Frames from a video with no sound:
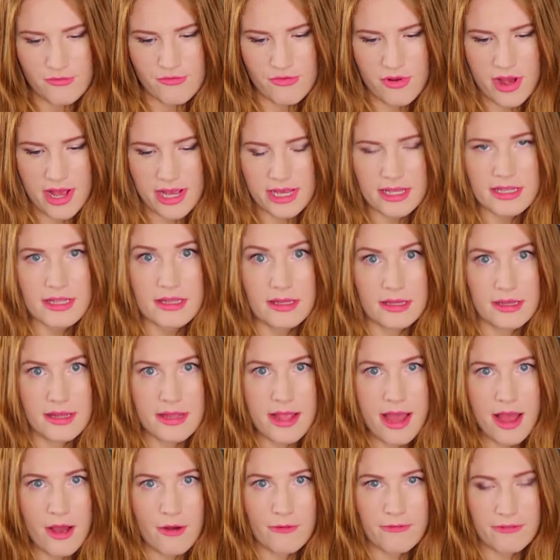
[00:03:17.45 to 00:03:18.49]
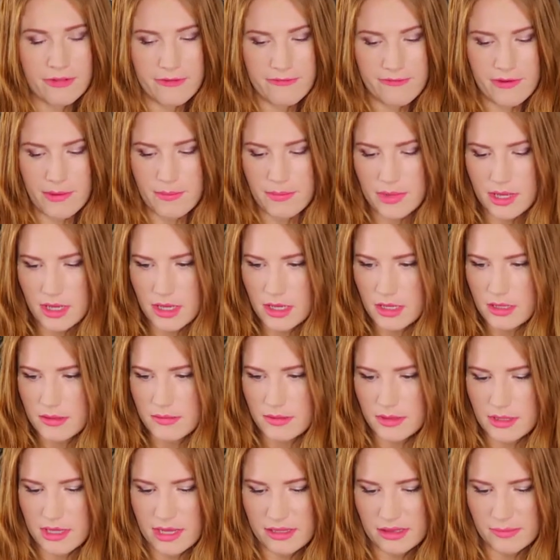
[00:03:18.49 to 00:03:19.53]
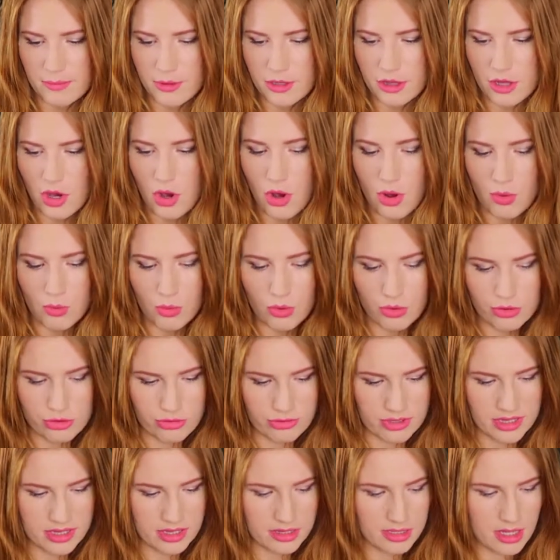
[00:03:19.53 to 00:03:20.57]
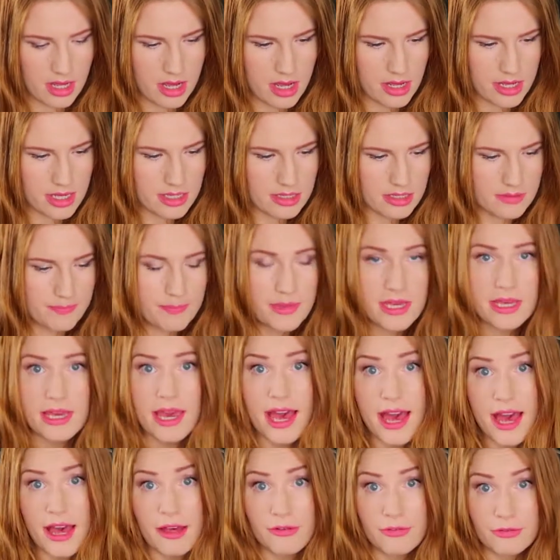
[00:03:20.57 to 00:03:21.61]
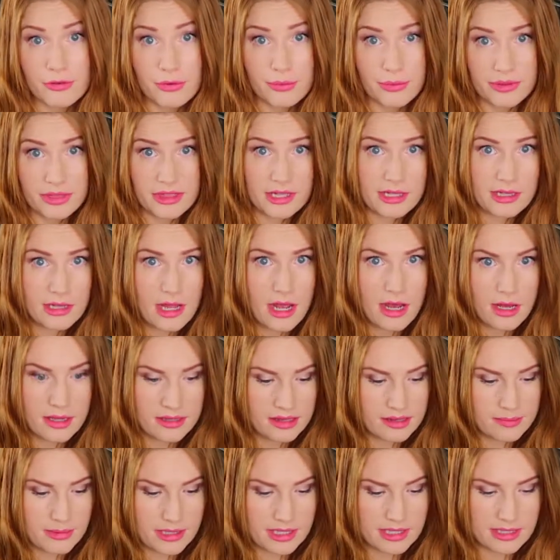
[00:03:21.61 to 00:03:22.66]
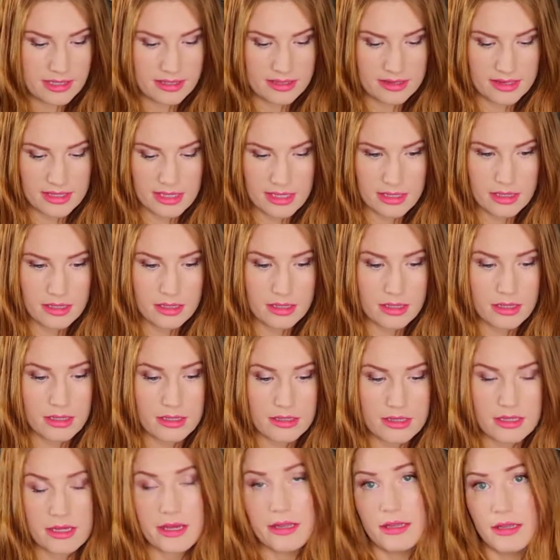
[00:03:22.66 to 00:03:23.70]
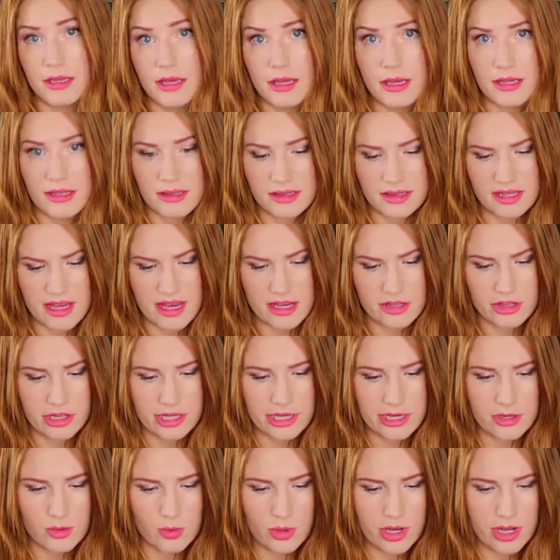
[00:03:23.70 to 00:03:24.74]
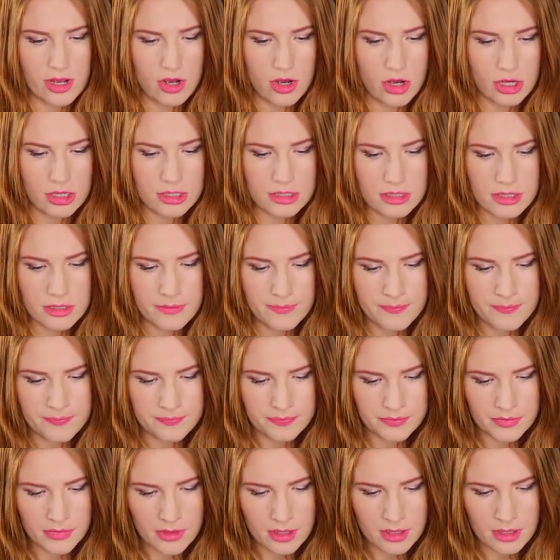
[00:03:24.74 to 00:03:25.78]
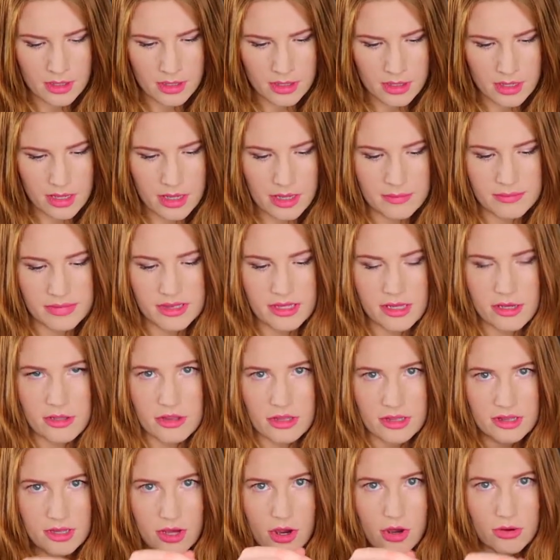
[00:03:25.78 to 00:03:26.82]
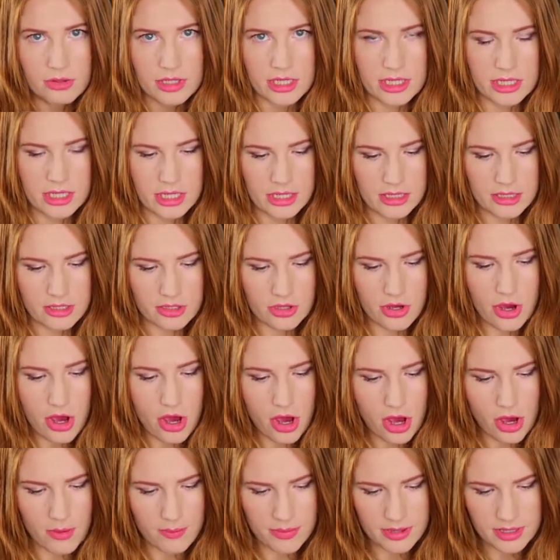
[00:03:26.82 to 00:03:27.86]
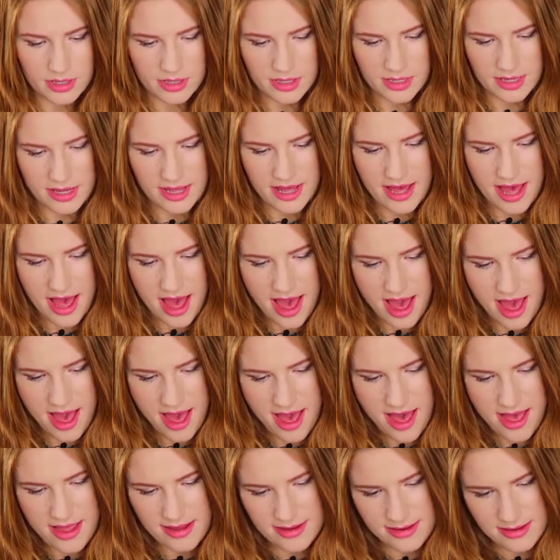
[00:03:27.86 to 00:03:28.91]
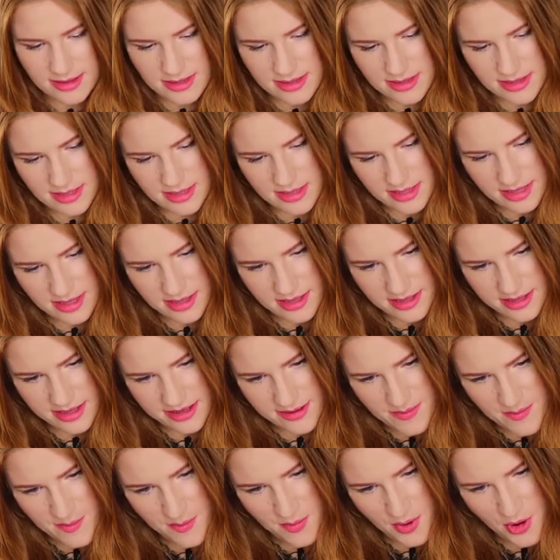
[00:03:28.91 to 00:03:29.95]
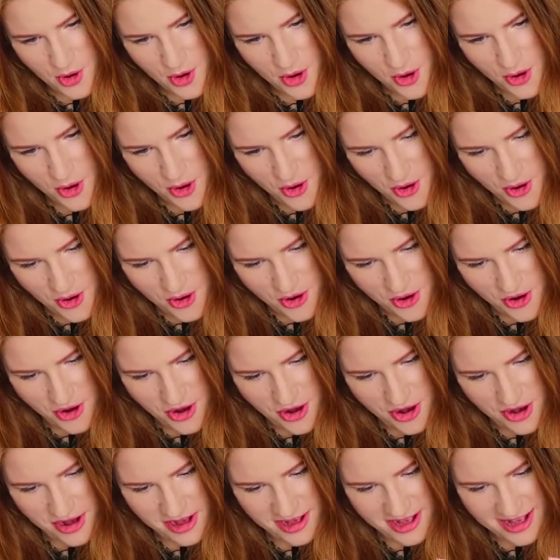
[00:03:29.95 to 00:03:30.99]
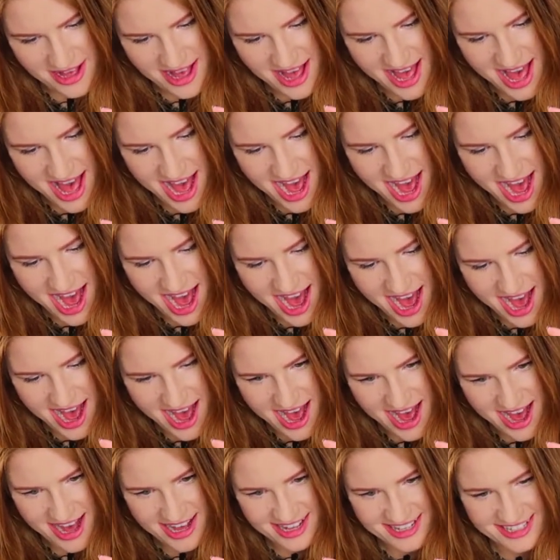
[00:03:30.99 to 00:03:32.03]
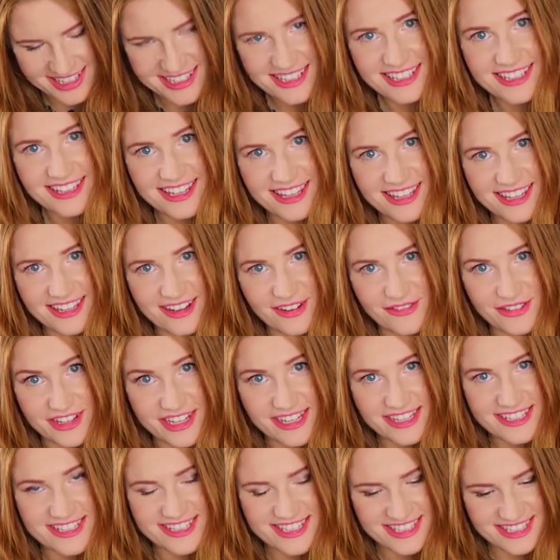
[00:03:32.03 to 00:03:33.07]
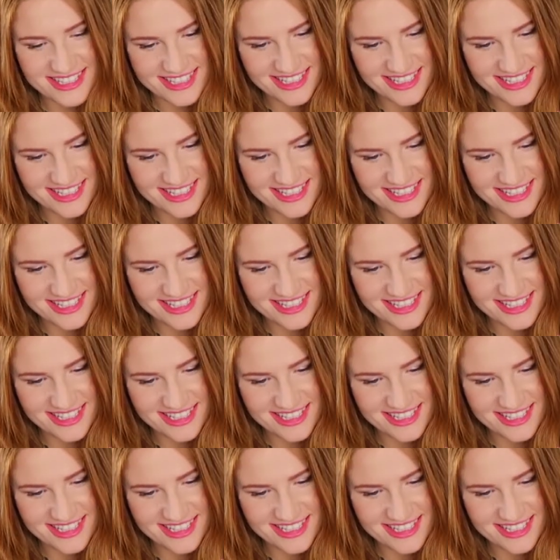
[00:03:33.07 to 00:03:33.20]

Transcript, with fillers: right now for the fun bit Let's put the hot water aside. Be careful with the glass because it could and is actually quite hot. Um, so just hold it near the top and pour. Ah, love it.